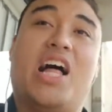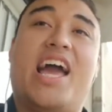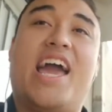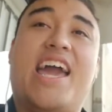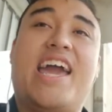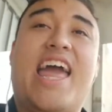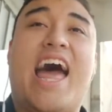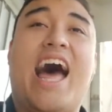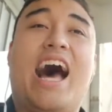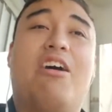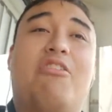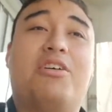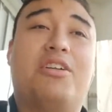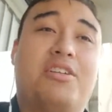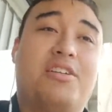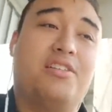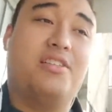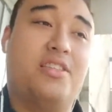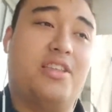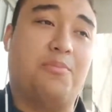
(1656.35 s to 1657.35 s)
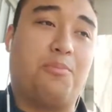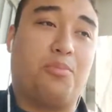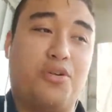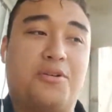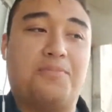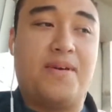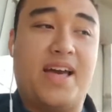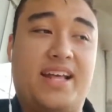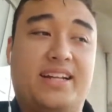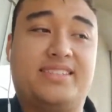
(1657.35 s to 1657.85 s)
I hate how in the
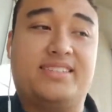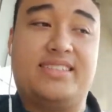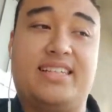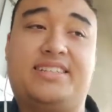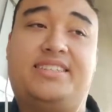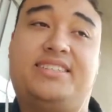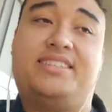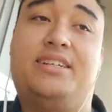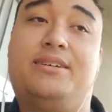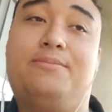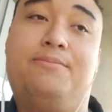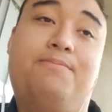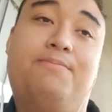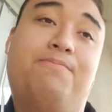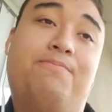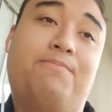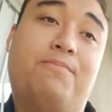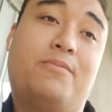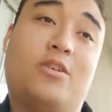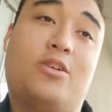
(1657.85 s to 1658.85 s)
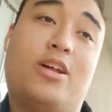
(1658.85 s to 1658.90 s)
pre-med system,